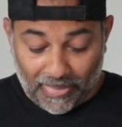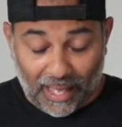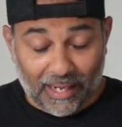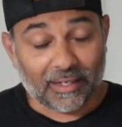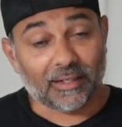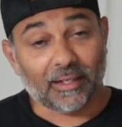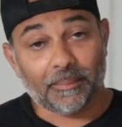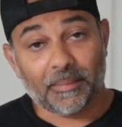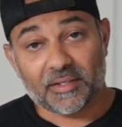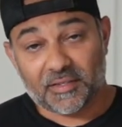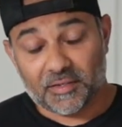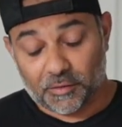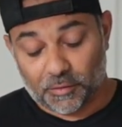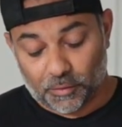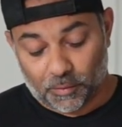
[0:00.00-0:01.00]
and it
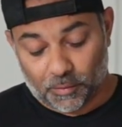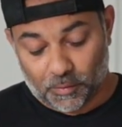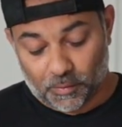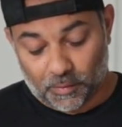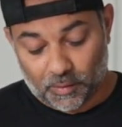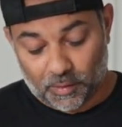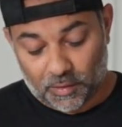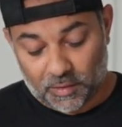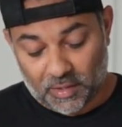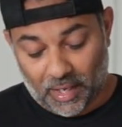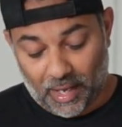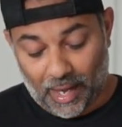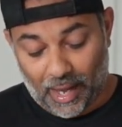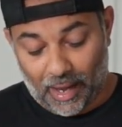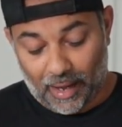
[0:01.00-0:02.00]
limits you
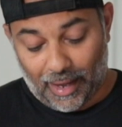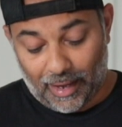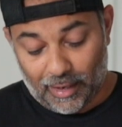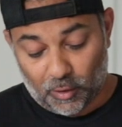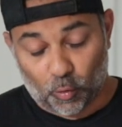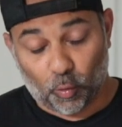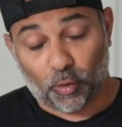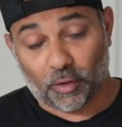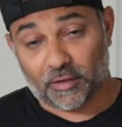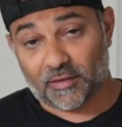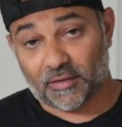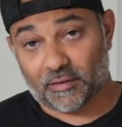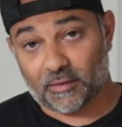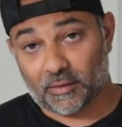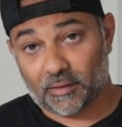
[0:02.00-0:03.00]
to 8
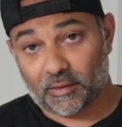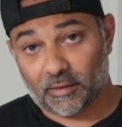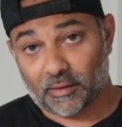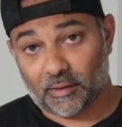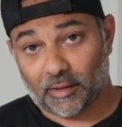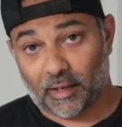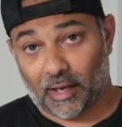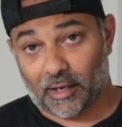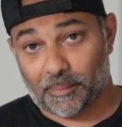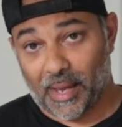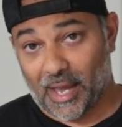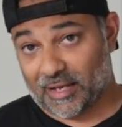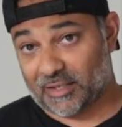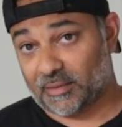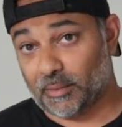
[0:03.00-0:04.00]
quarts at a
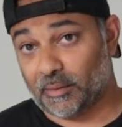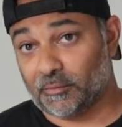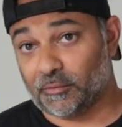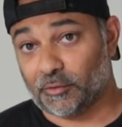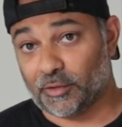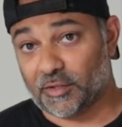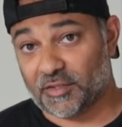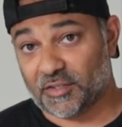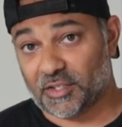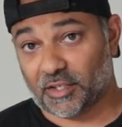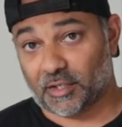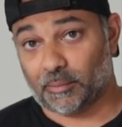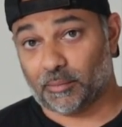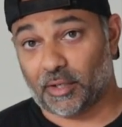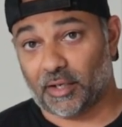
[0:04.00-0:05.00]
maximum for these
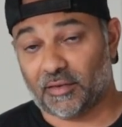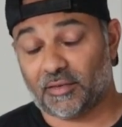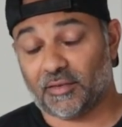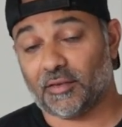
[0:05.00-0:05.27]
chicken breasts.